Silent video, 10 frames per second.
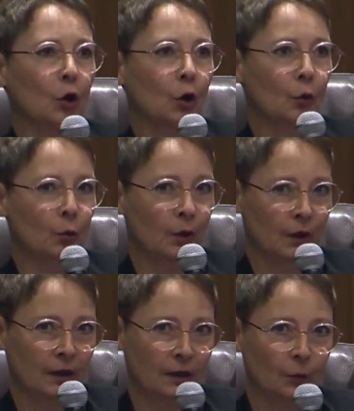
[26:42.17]

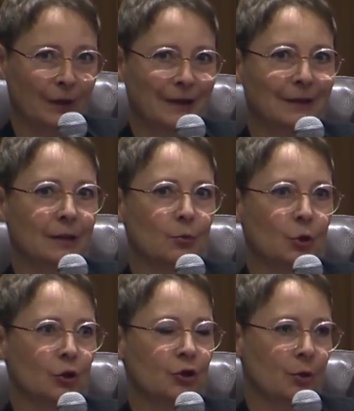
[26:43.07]
globally within the
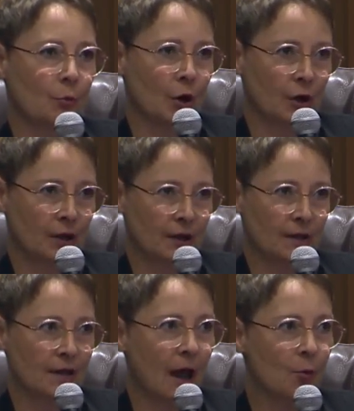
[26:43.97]
emerging
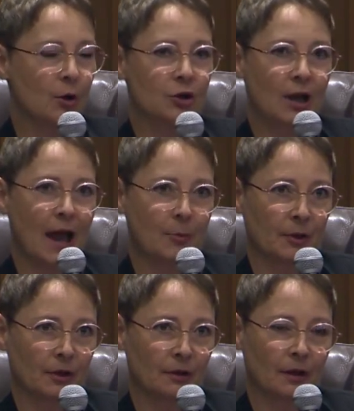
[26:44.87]
markets how much
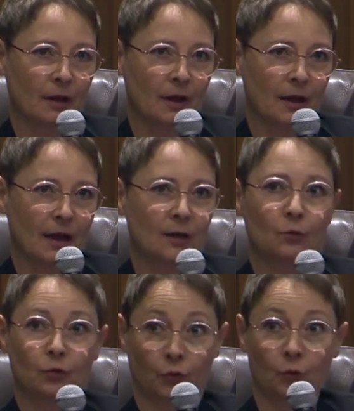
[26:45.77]
capital
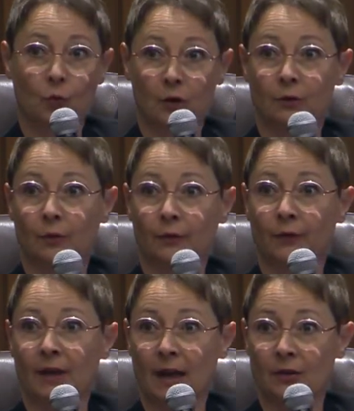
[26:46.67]
in through what
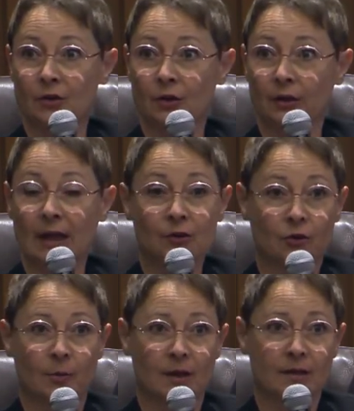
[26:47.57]
financial
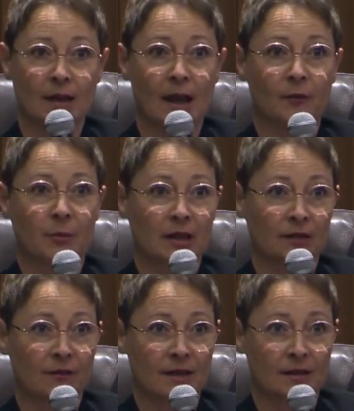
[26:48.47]
instruments have been
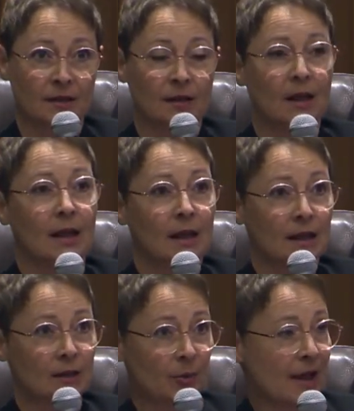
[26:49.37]
invested
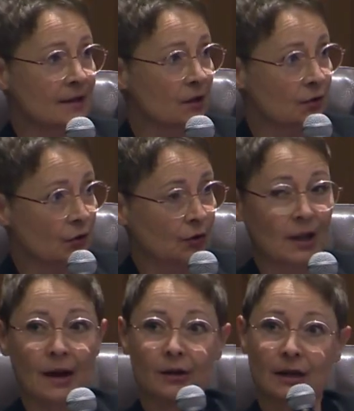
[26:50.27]
in the plastic
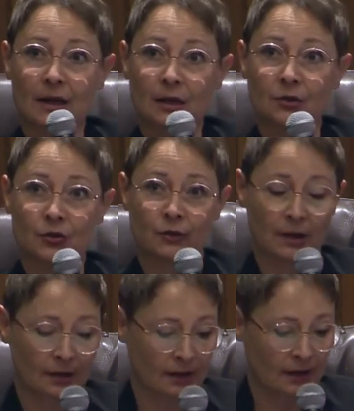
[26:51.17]
circularity
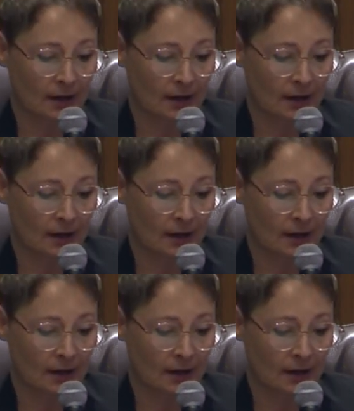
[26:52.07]
industry.